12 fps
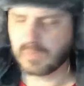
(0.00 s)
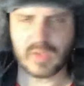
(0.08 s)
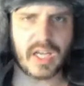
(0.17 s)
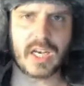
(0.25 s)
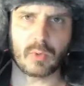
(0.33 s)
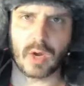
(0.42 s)

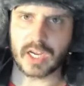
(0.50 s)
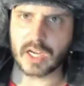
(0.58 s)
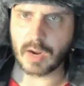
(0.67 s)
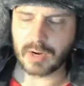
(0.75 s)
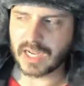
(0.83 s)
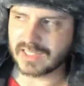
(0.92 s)
Anyway,
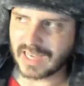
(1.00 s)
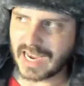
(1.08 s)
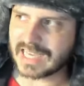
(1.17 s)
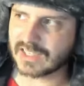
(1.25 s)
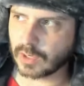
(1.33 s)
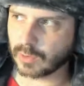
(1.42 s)
comrades,
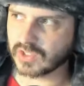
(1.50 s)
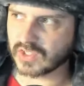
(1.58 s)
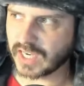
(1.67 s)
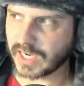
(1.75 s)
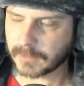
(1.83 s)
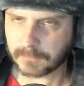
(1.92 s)
as I was
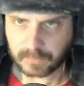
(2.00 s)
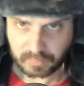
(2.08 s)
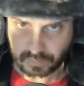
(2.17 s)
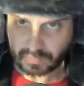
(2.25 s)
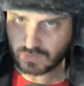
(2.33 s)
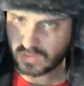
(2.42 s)
saying,
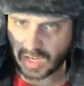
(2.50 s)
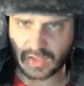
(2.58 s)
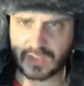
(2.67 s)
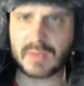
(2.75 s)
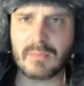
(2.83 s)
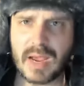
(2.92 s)

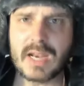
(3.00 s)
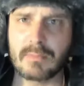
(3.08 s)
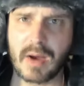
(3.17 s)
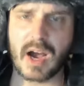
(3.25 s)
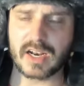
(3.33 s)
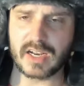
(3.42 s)
the main
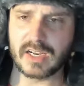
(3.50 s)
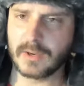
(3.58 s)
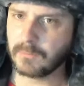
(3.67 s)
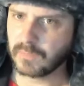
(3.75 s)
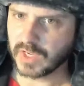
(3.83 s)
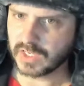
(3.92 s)
body
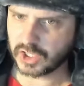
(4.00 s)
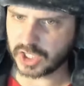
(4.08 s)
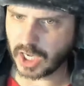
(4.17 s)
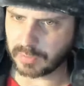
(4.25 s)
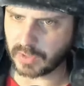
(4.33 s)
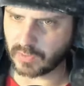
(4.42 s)
shall
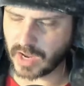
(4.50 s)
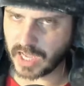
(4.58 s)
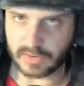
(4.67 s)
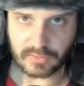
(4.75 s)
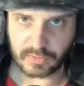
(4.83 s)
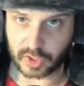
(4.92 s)
be red
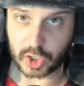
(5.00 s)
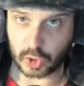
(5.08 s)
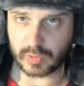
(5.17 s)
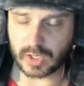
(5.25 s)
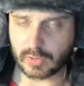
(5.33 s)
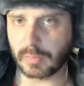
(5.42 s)
for the
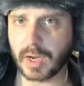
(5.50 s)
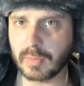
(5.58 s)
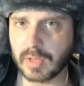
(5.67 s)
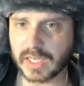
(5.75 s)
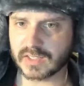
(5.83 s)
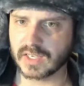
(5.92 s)
Union
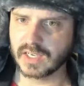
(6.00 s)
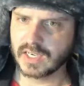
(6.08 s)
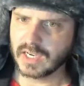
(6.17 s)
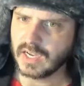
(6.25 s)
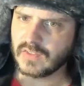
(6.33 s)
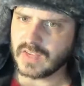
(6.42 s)
Republics.
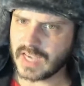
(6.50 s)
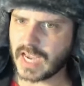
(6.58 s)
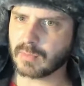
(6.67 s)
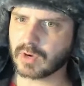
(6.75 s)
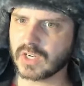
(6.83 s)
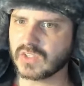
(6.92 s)
The
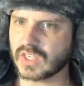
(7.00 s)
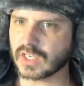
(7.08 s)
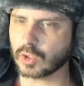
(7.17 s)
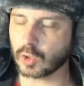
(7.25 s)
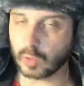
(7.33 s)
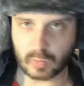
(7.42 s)
hammer and
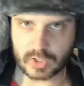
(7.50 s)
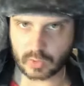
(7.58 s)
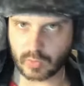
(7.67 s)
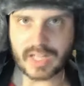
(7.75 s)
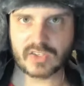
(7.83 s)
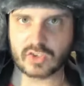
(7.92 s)
sickle, with the
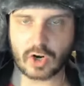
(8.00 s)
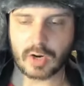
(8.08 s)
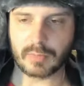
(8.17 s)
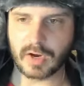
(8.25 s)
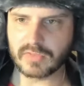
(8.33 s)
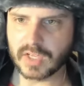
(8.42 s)
red star
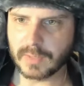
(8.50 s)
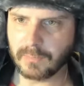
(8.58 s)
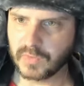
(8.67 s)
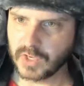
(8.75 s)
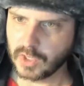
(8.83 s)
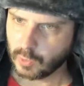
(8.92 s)
above them,
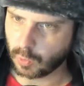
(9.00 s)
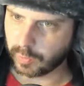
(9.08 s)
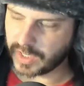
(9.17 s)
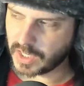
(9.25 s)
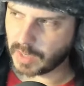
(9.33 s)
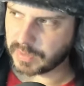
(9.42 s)
will be
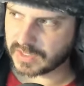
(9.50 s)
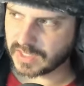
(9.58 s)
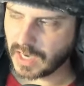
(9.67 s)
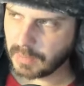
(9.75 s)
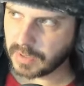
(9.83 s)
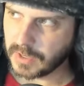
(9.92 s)
up at
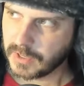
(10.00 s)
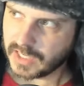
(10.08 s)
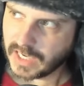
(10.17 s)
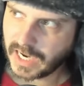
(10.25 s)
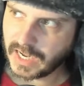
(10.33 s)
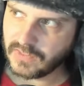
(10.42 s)
top,
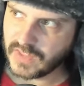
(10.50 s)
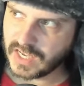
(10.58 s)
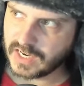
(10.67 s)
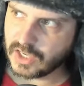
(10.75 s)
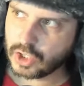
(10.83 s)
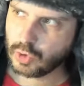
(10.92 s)
and then
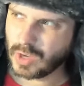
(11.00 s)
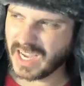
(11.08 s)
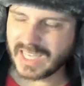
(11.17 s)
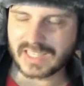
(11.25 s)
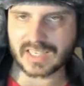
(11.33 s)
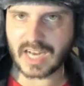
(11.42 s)
you guys
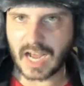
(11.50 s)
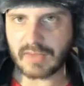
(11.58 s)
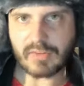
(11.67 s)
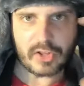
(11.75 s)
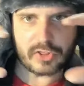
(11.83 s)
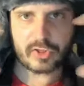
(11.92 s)
can have
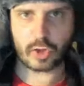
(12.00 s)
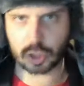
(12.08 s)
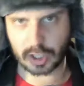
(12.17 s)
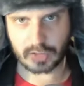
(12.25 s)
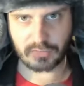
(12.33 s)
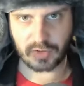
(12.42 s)
a third of
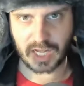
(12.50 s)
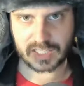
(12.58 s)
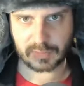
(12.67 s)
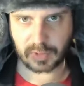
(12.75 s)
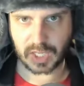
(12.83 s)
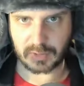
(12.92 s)
the flag to
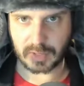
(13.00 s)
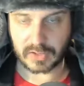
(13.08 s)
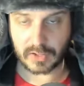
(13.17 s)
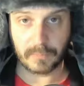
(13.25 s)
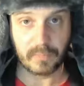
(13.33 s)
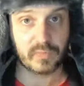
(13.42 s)
play with.
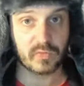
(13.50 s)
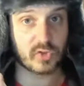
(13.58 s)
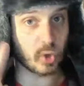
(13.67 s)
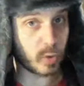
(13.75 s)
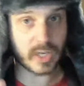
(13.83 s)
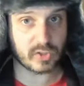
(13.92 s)

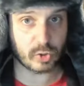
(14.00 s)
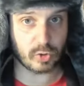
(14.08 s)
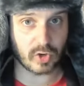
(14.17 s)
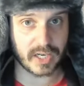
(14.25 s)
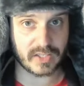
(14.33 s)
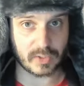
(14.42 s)
Don't get too
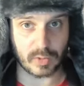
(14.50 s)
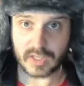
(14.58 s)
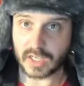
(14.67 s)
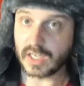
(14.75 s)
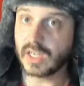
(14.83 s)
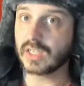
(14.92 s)
crazy with it.
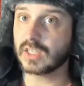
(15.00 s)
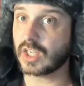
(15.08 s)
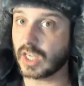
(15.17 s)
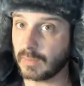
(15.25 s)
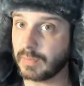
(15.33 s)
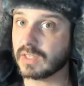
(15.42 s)

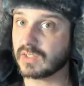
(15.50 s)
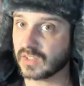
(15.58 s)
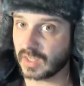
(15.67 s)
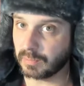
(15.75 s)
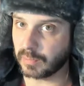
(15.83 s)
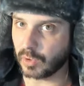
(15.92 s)
Keep it
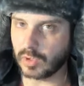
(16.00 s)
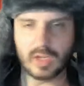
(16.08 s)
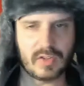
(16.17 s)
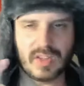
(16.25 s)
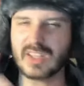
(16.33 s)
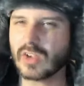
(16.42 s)
simple.
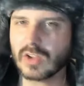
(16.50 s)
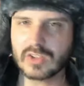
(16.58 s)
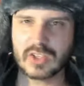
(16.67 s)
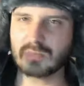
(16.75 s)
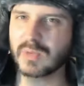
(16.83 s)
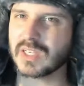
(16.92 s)
Let's all
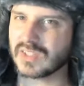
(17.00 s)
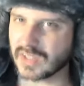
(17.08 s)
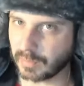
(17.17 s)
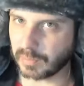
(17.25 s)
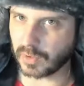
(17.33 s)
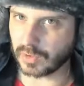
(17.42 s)
just be
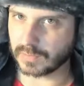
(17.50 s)
simple.